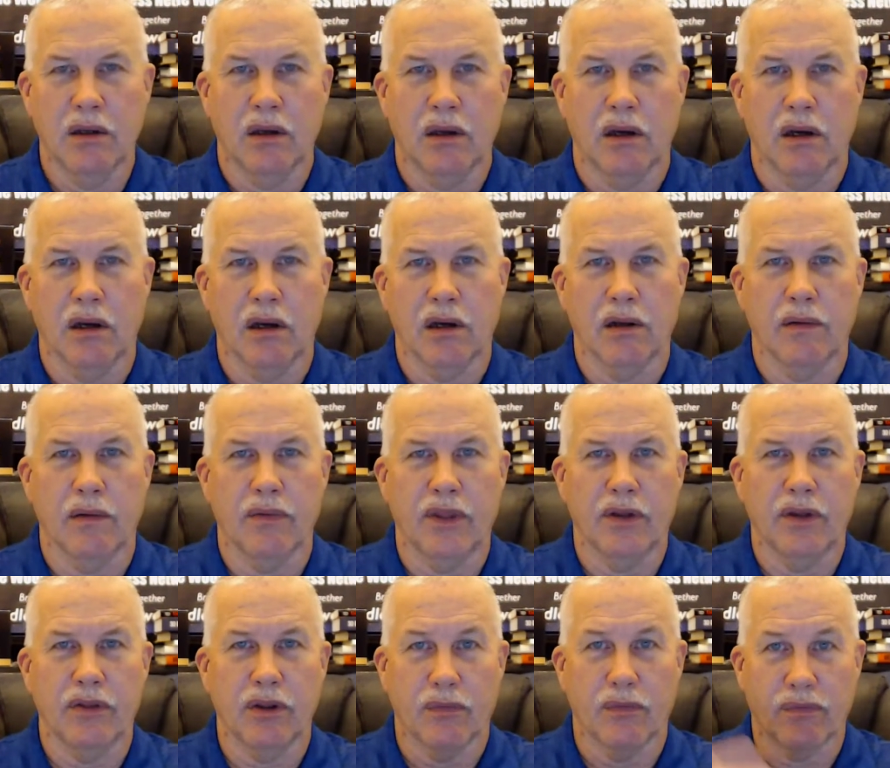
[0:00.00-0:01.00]

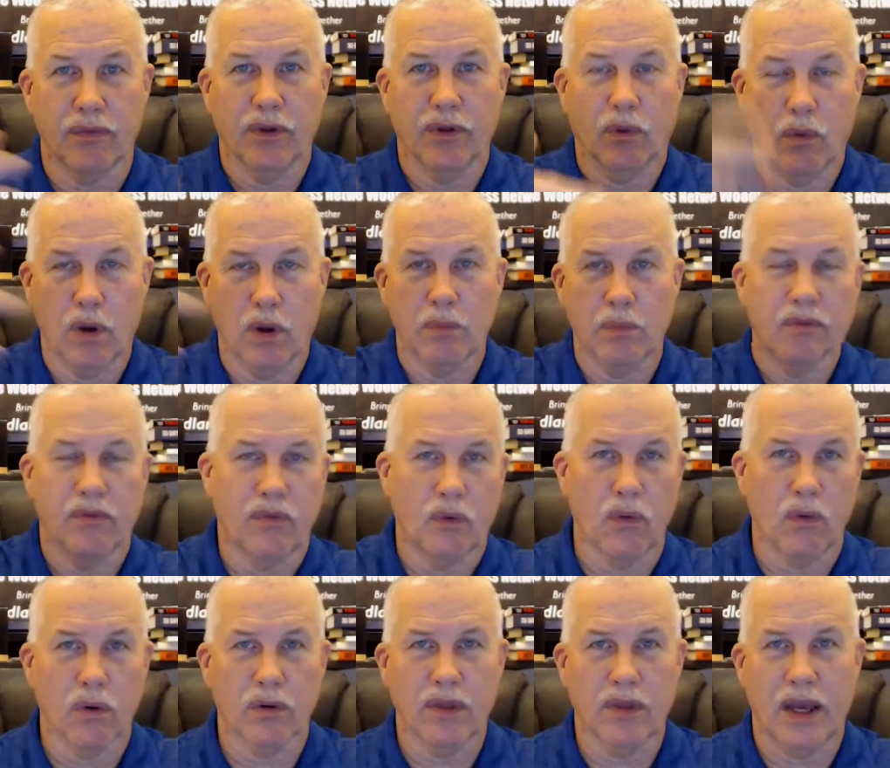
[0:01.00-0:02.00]
The one
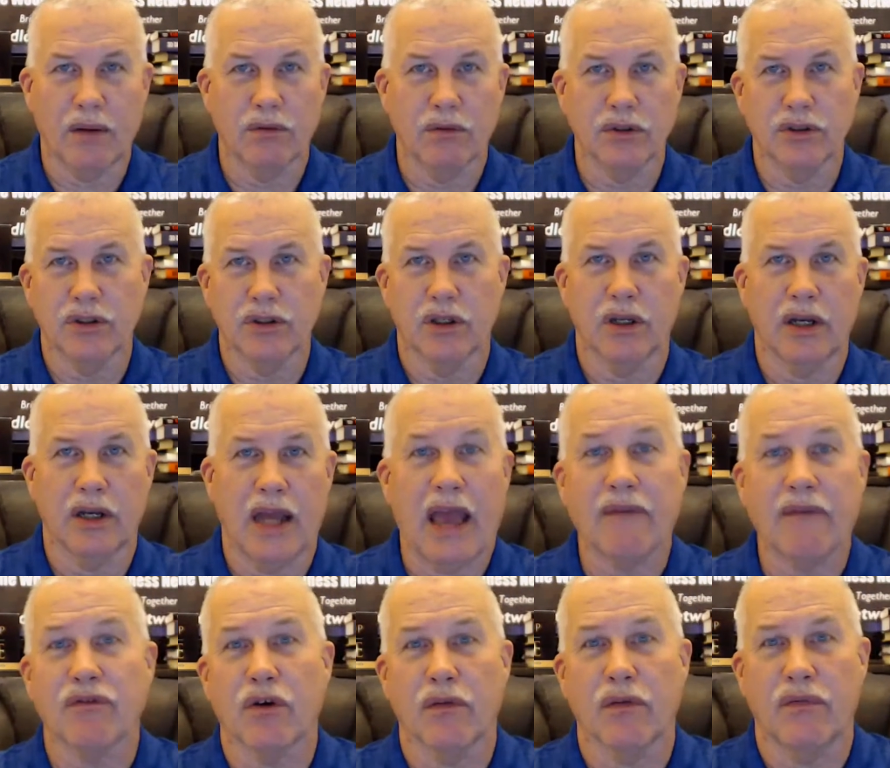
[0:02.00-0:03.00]
before that was an
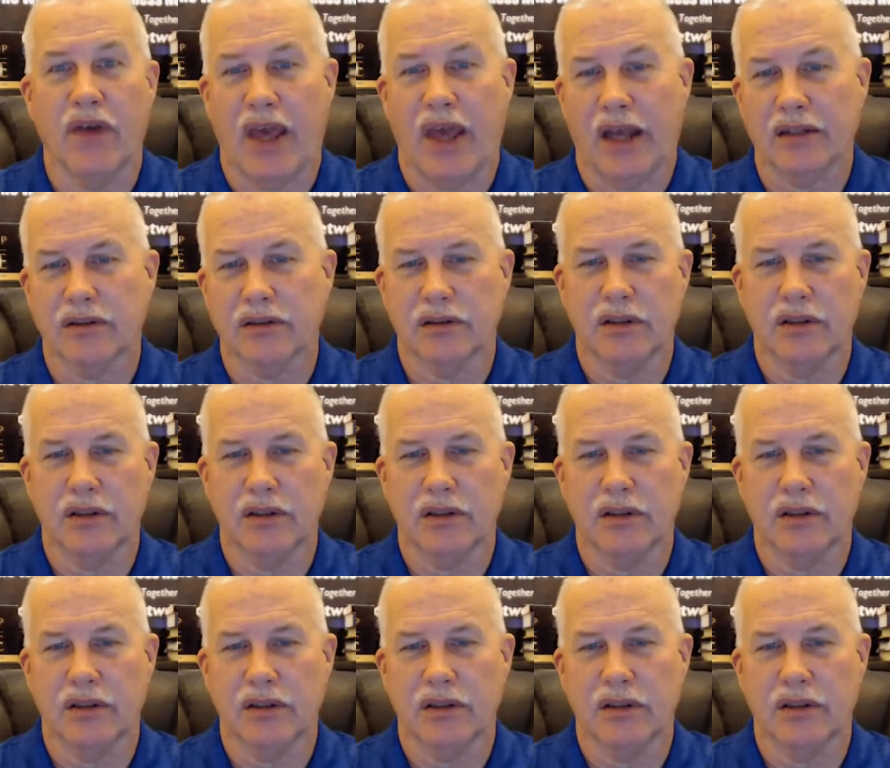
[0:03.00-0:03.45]
After Effects